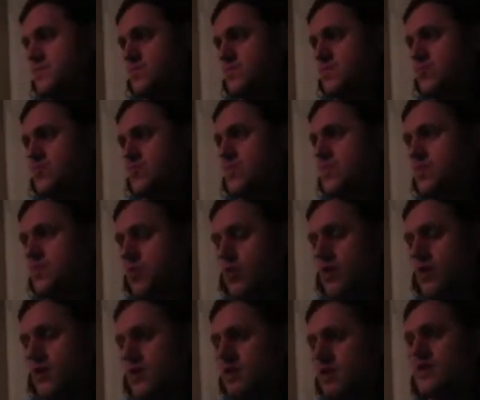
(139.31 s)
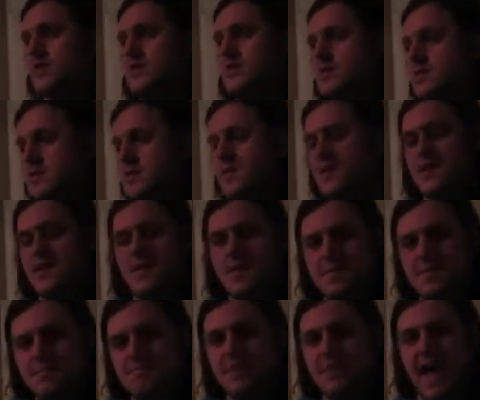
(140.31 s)
will be more
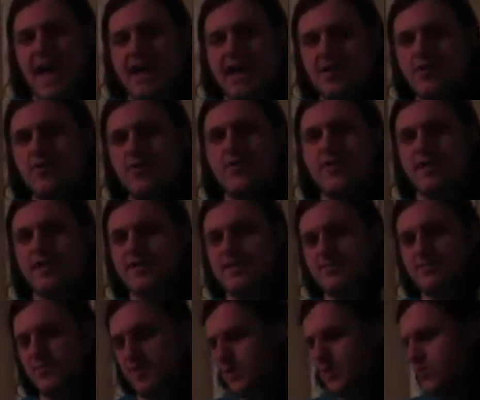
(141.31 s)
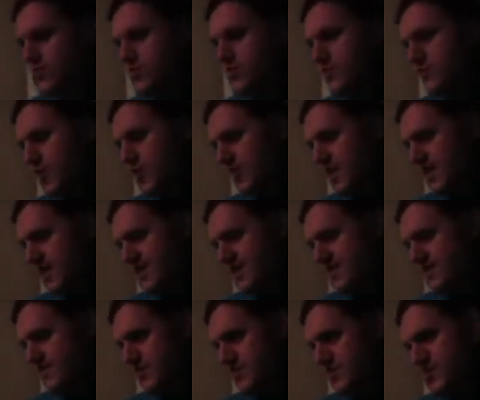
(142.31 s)
pattern oriented, more groove
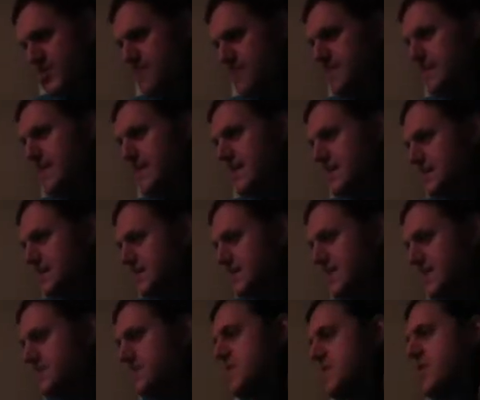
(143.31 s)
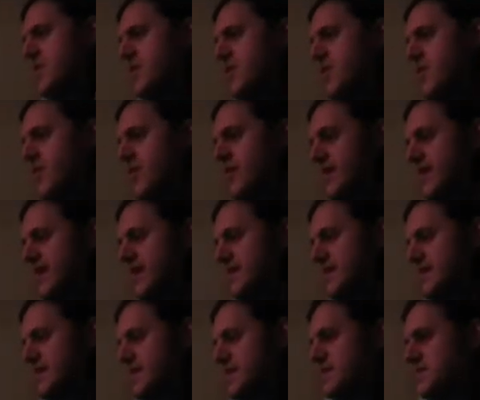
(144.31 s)
oriented, more drum beat
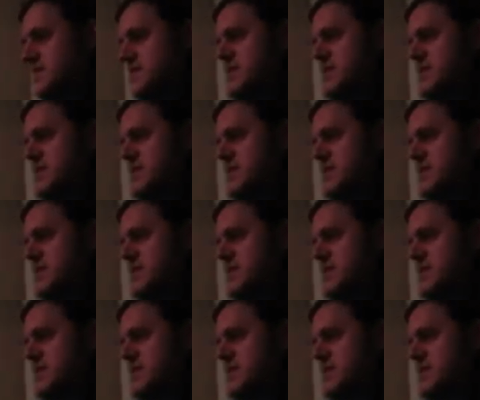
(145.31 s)
oriented.